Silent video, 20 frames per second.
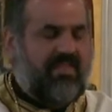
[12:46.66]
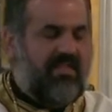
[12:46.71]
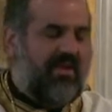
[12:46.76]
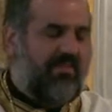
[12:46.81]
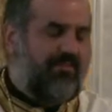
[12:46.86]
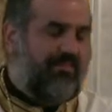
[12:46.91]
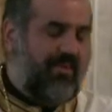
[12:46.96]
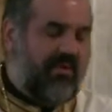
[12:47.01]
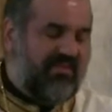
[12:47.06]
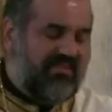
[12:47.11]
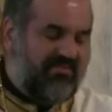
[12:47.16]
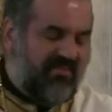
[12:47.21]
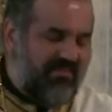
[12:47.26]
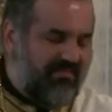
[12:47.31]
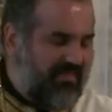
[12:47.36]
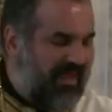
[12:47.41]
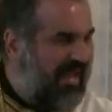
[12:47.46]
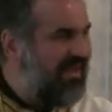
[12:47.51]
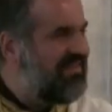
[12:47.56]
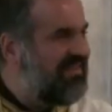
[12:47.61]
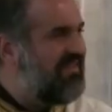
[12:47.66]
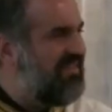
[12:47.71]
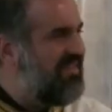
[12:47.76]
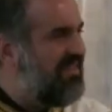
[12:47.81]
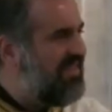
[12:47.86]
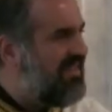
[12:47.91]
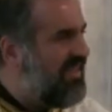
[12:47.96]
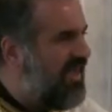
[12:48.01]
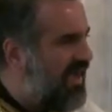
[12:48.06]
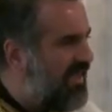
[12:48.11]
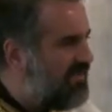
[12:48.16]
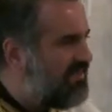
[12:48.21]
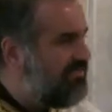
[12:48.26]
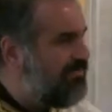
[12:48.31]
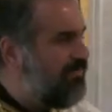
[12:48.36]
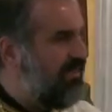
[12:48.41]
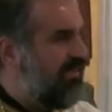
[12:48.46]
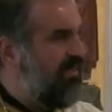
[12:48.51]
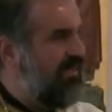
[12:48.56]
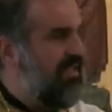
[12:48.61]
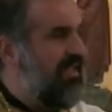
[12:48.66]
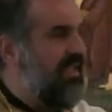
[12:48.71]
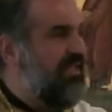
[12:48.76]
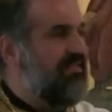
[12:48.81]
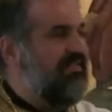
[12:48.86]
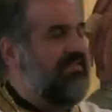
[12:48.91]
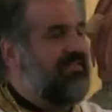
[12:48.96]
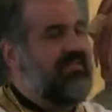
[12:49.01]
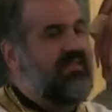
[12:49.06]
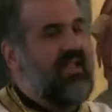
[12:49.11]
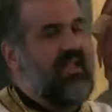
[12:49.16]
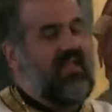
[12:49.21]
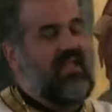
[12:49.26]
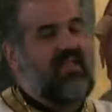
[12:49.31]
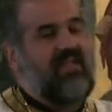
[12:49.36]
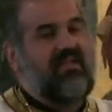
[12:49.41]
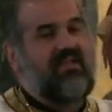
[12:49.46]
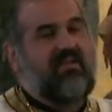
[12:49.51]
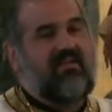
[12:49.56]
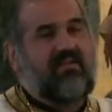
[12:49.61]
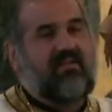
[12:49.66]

And then it brings me back to the gospel again today.